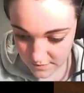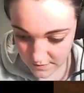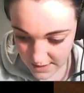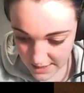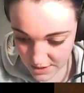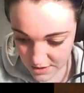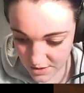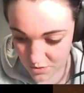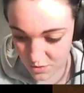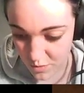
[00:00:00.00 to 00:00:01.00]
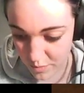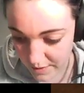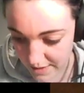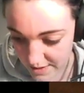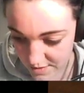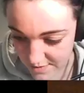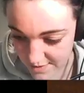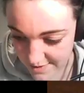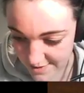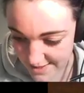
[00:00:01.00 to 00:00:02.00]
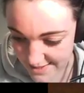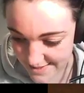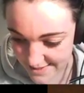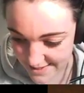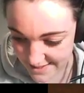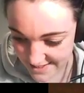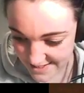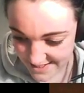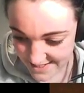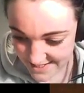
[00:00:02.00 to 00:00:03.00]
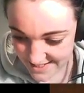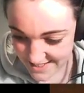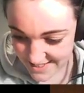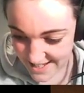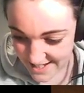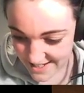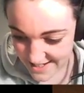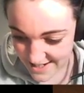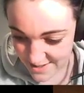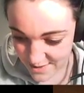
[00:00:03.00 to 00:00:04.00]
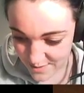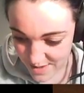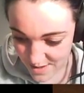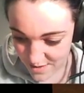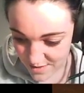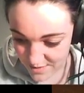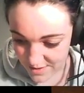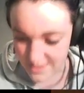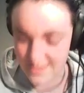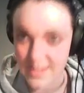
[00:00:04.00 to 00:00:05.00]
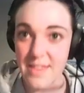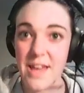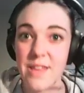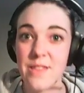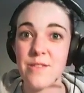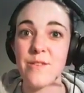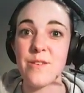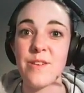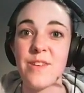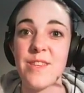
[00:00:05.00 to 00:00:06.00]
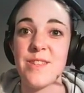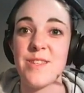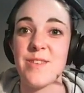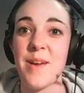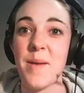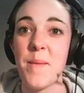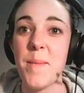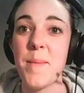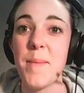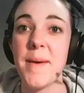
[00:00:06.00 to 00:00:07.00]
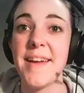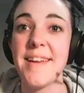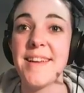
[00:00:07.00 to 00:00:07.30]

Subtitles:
They actually do blend really nicely. Like, I don't know whether you can really see that through the stream, but